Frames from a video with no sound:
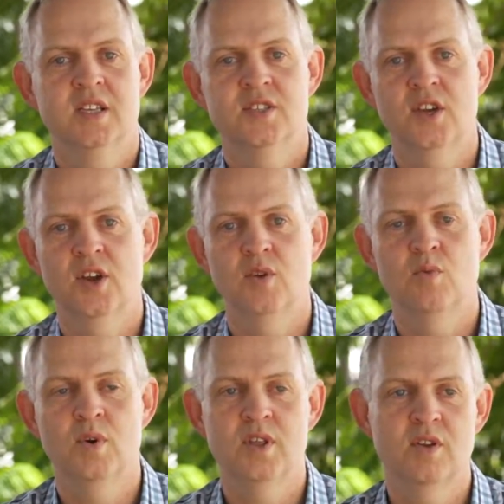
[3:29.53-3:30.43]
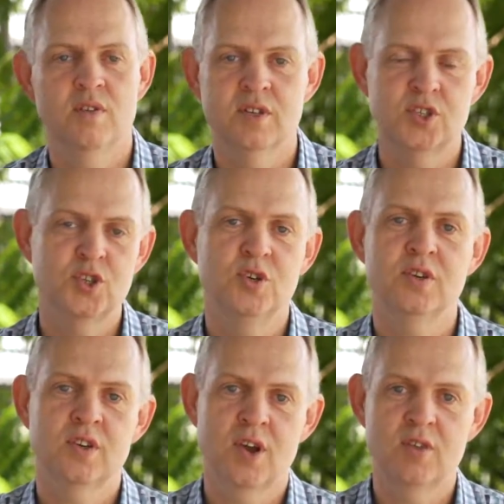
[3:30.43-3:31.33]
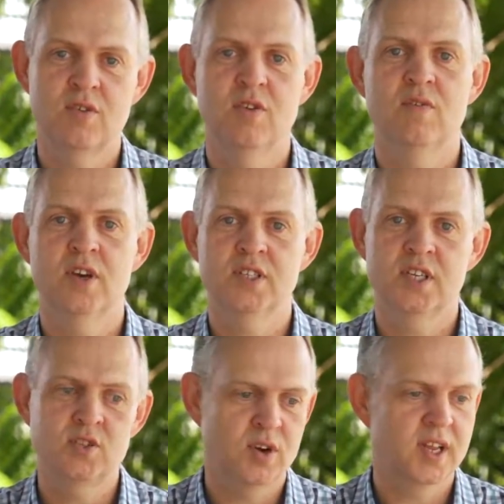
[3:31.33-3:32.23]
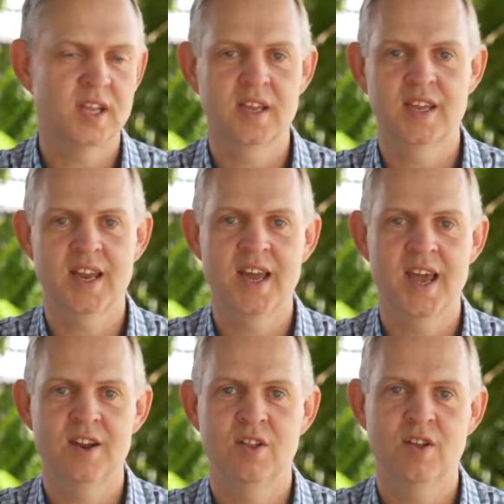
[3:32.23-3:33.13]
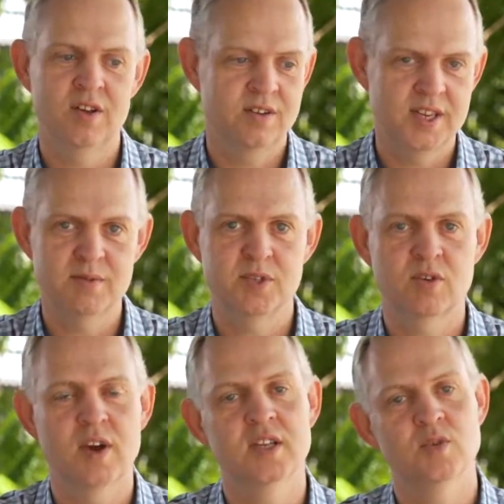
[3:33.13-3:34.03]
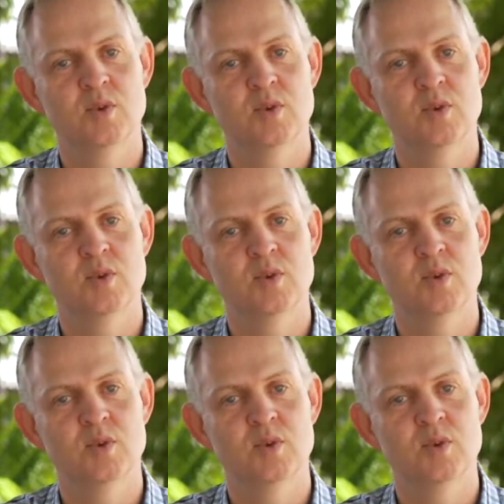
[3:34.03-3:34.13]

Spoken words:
So whether you're a student going through university trying to get a handle on debits and credits,